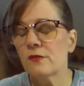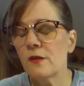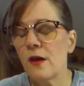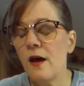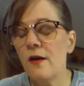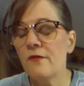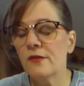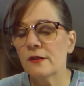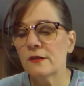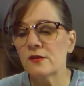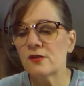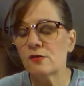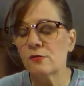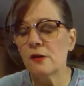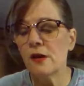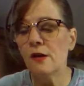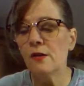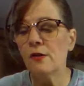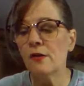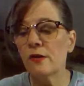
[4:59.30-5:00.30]
oven is
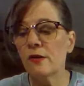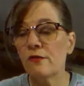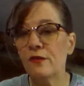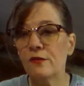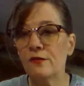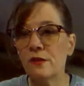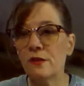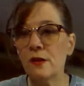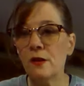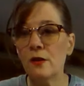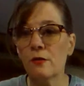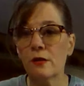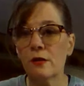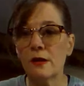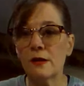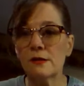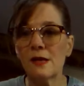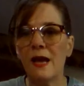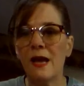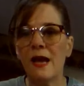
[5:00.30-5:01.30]
350 degrees,
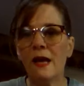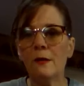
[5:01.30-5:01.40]
and